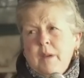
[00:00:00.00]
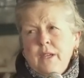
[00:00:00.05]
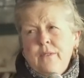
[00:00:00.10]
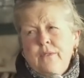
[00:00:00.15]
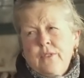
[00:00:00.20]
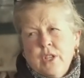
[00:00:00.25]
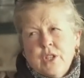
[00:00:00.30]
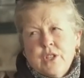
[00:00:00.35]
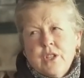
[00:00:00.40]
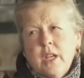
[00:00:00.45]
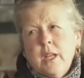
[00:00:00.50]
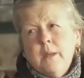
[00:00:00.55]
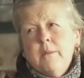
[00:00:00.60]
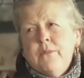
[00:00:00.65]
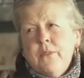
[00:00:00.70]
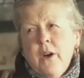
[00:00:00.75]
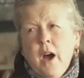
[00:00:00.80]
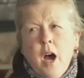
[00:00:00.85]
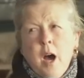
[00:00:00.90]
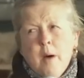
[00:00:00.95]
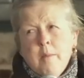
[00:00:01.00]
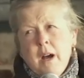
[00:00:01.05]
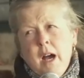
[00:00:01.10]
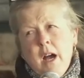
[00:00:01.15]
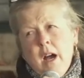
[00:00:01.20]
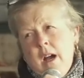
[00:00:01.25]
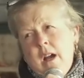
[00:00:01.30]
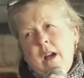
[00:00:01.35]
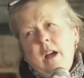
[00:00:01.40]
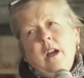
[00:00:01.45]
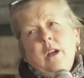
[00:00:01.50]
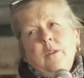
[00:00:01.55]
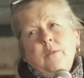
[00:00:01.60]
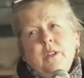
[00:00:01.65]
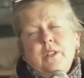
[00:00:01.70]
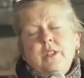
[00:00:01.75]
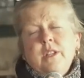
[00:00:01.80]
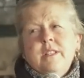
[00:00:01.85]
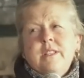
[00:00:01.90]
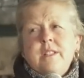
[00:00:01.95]
Beef and sheep farmer,
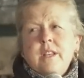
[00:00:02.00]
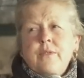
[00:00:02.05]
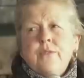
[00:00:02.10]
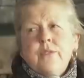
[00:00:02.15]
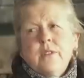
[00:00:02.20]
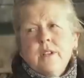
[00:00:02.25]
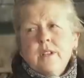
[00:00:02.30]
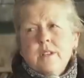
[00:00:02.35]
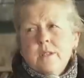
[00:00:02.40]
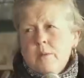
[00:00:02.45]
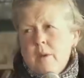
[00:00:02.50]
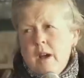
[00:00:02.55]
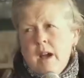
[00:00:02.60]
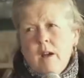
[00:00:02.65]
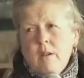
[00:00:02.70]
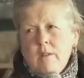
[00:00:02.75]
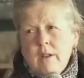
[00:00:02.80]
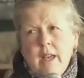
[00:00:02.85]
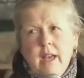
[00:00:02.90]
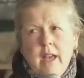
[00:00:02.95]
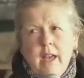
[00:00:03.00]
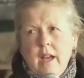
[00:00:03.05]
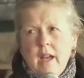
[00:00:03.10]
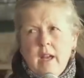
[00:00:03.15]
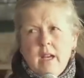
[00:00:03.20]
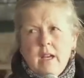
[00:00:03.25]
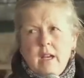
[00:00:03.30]
which is different as well, yeah.